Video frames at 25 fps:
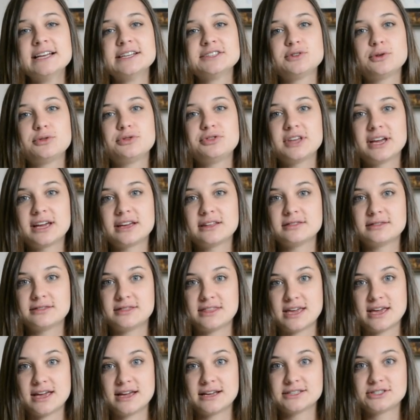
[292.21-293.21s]
to thicken
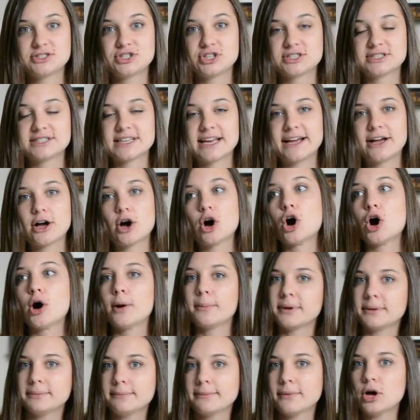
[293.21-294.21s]
things, just like
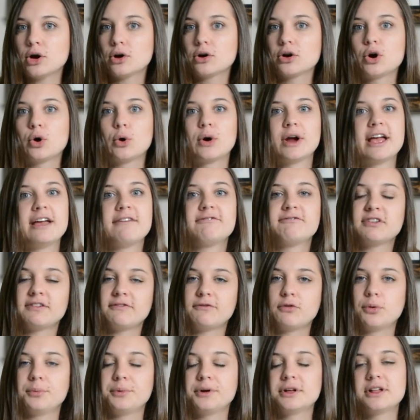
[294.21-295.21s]
almond milk or
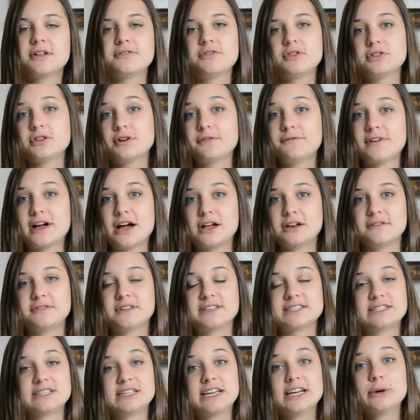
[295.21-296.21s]
infant formula, that they're found in
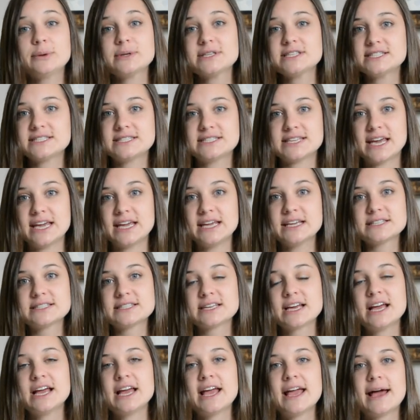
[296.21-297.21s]
this liquid
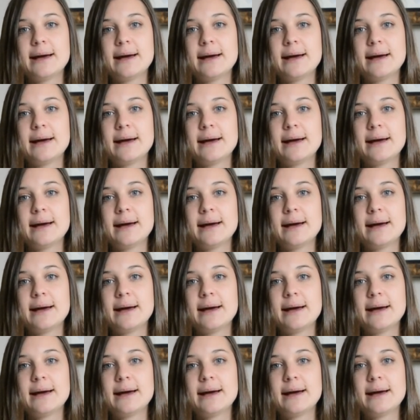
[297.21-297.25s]
state,